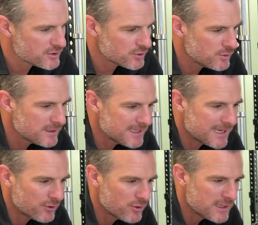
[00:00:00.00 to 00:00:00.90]
to
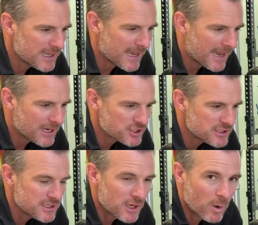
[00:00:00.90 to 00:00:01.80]
get her knee
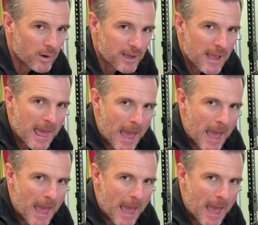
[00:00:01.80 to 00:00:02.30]
actually going